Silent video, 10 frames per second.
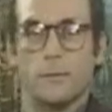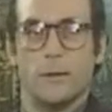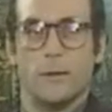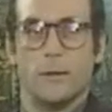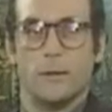
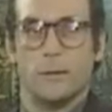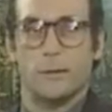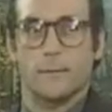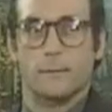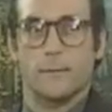being,
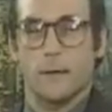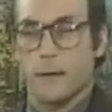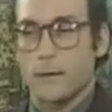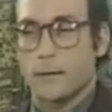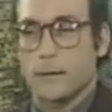
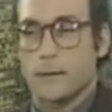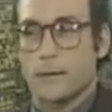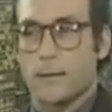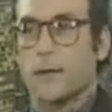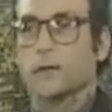
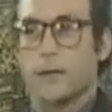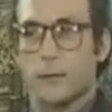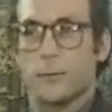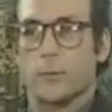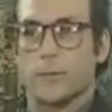how should
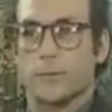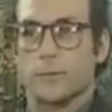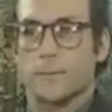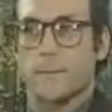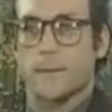I put it,
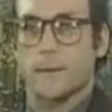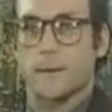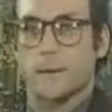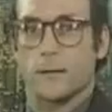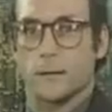
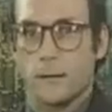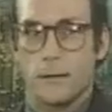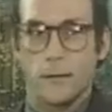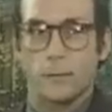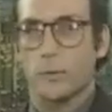
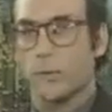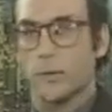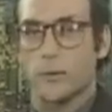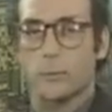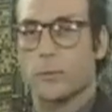
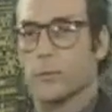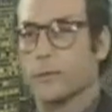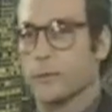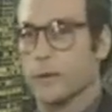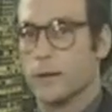
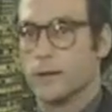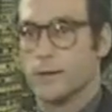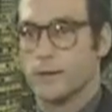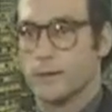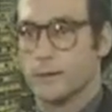employer-employee
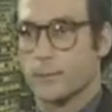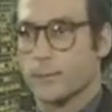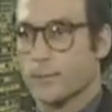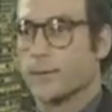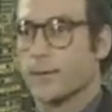relationship?
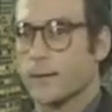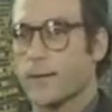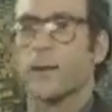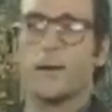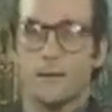
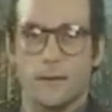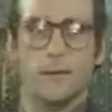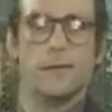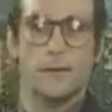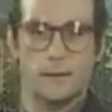I'll let
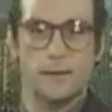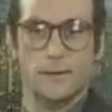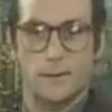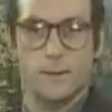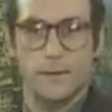our guest
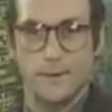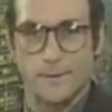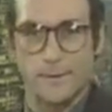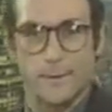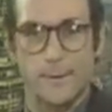explain
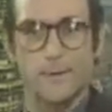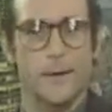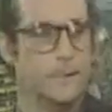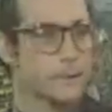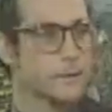this, okay? We
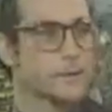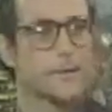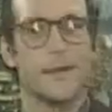have with us